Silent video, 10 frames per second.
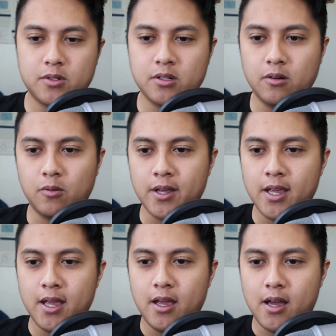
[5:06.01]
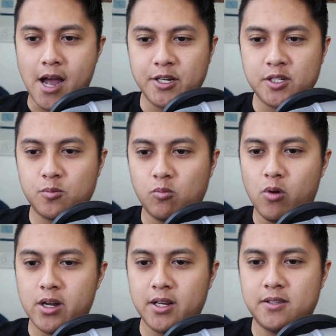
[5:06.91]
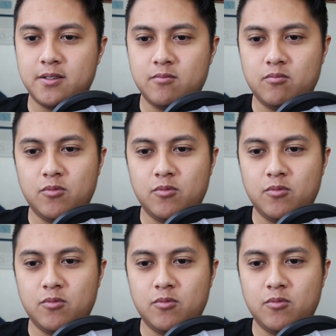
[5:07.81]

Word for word: So I just wanted,